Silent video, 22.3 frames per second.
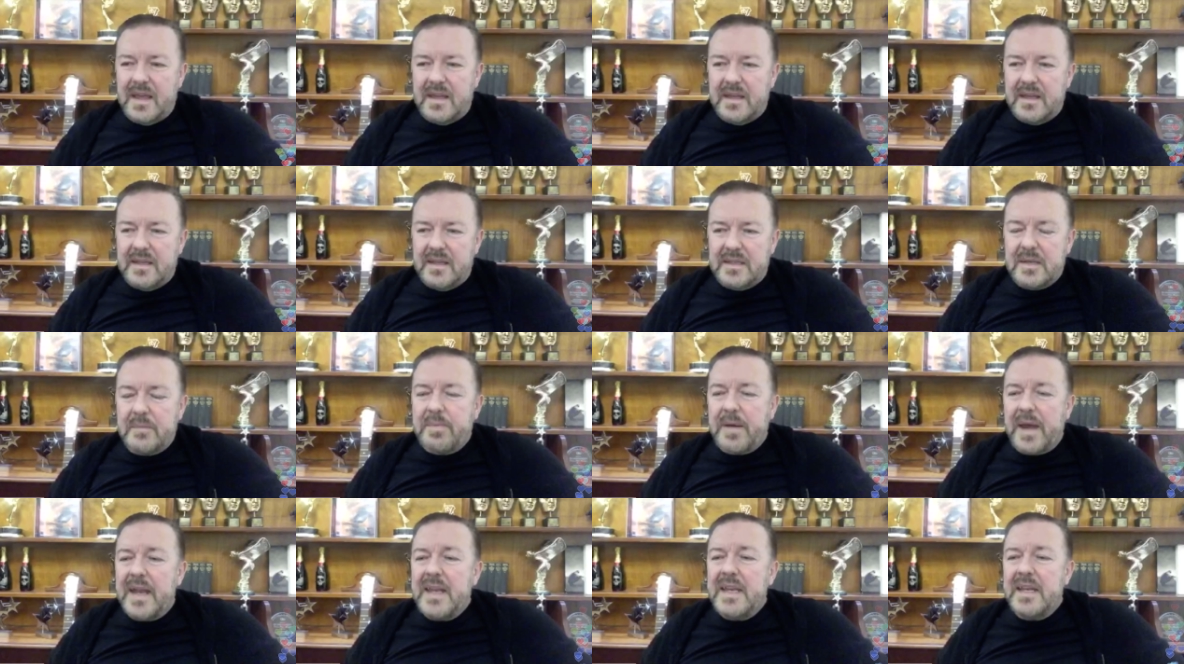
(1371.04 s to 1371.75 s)

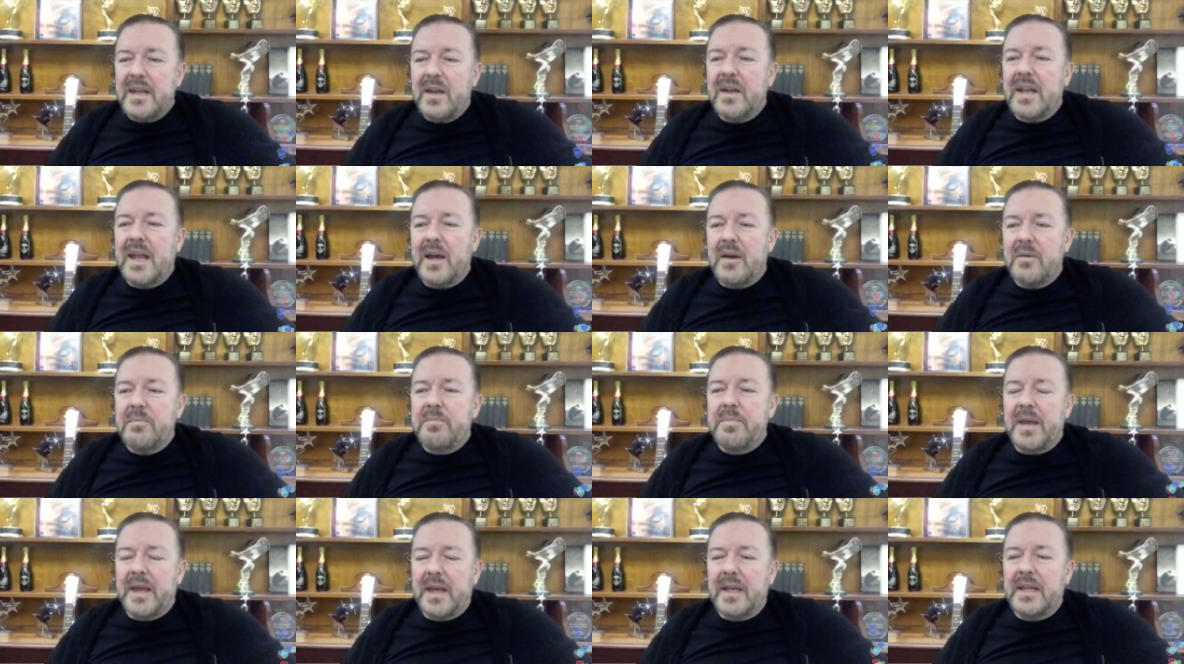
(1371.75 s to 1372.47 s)
depending on how
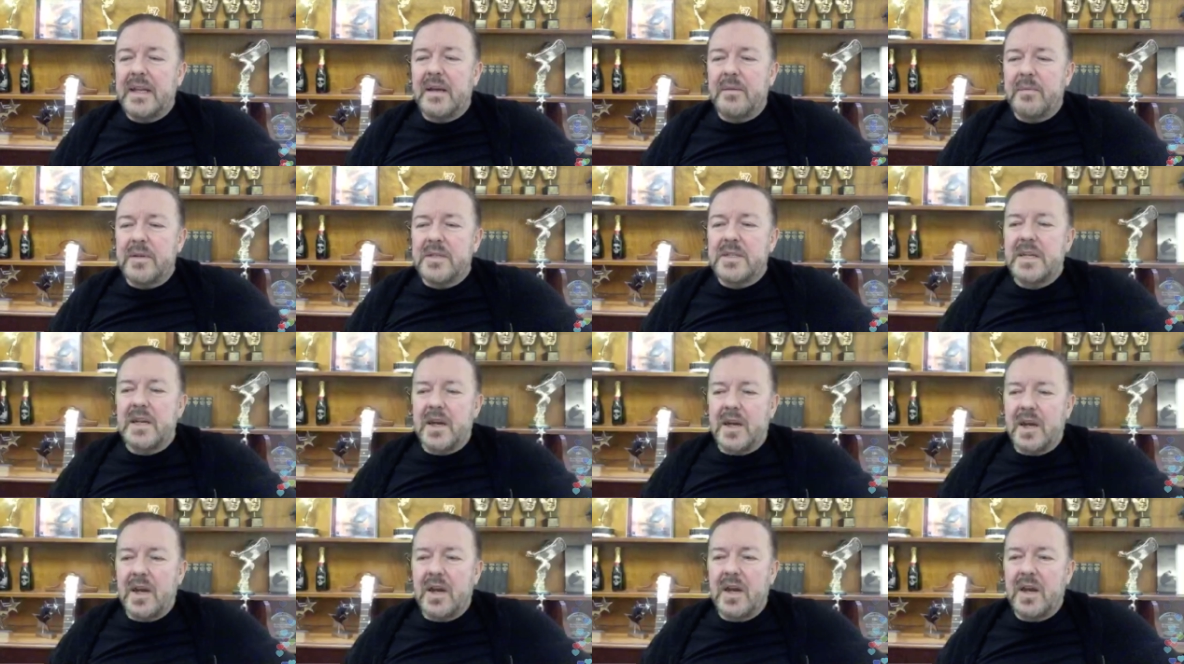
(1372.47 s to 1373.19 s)
big and how much it
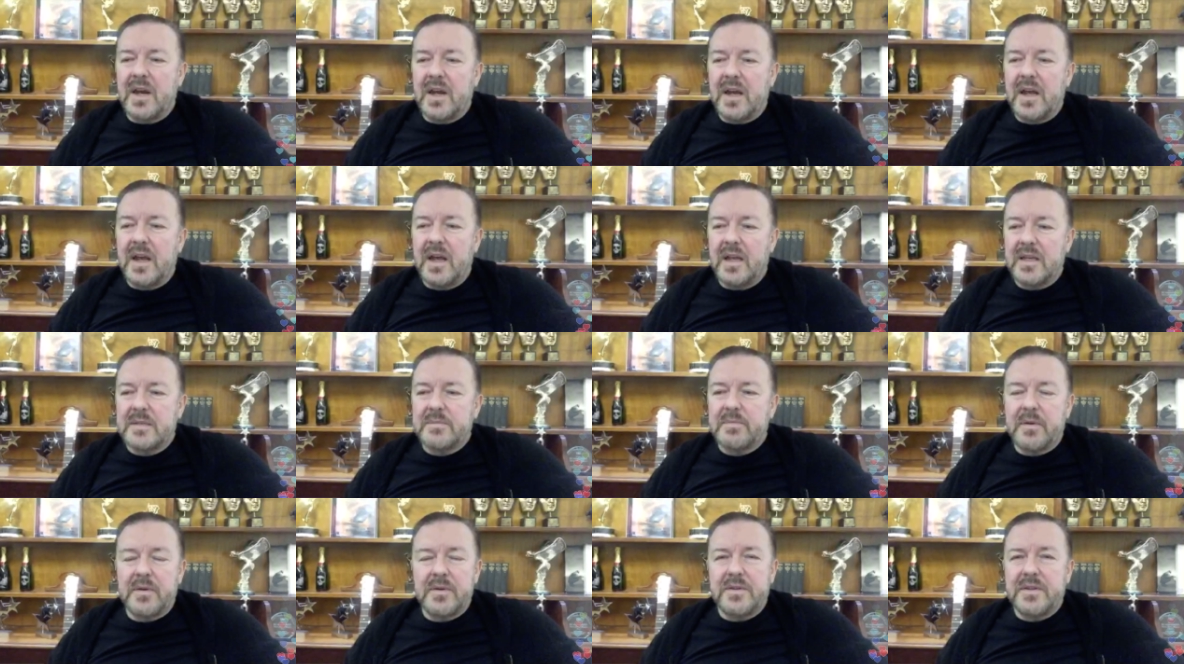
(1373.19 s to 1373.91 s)
hurt. I
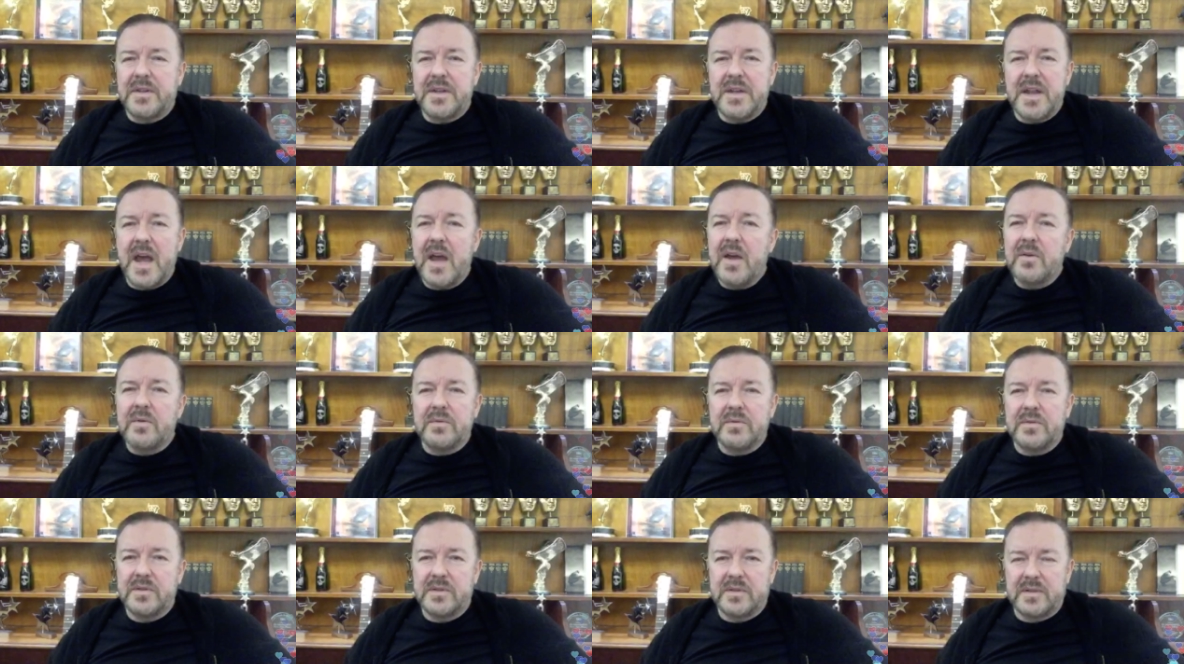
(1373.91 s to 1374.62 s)
suppose the
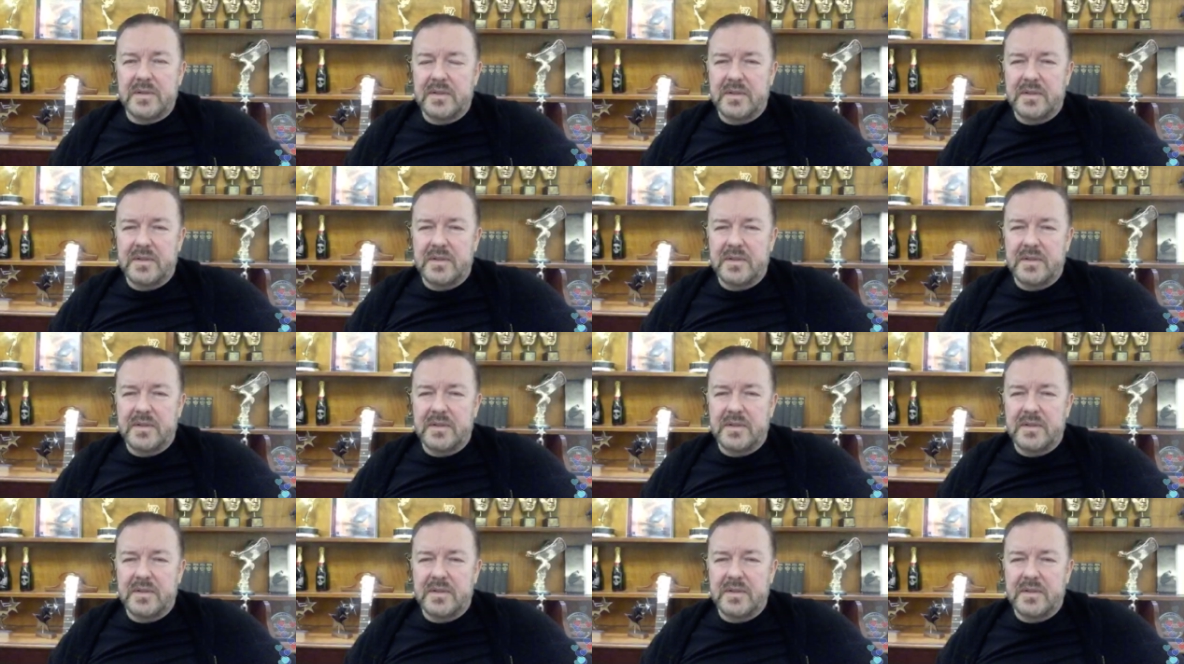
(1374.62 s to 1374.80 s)
nose.